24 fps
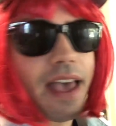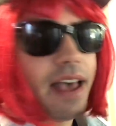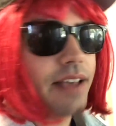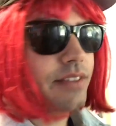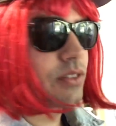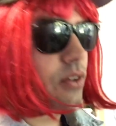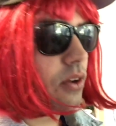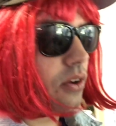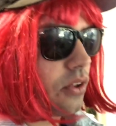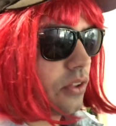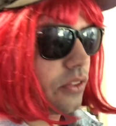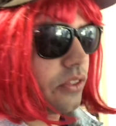
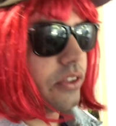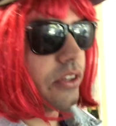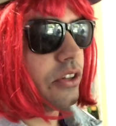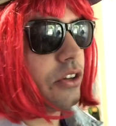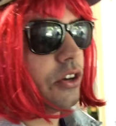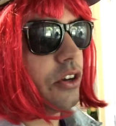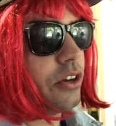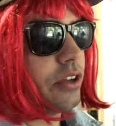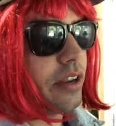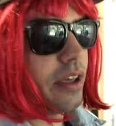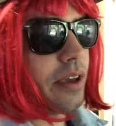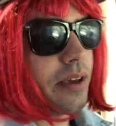has all the
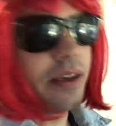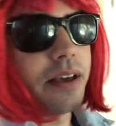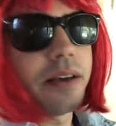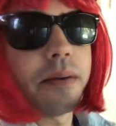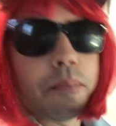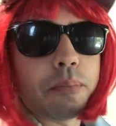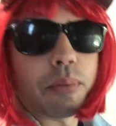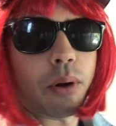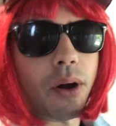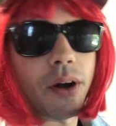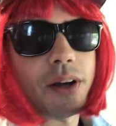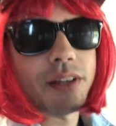good
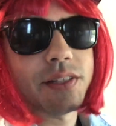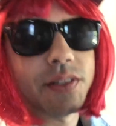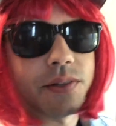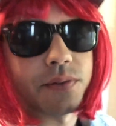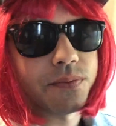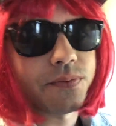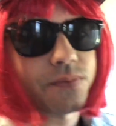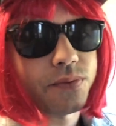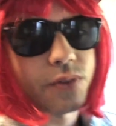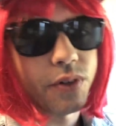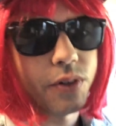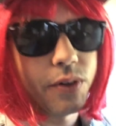parts
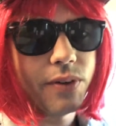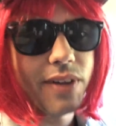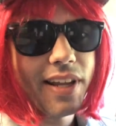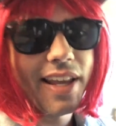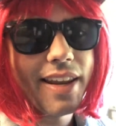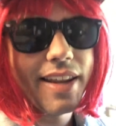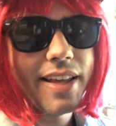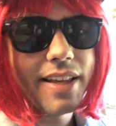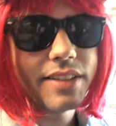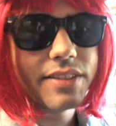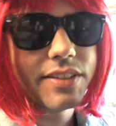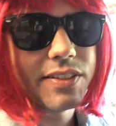of fruit
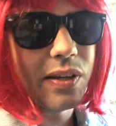in it,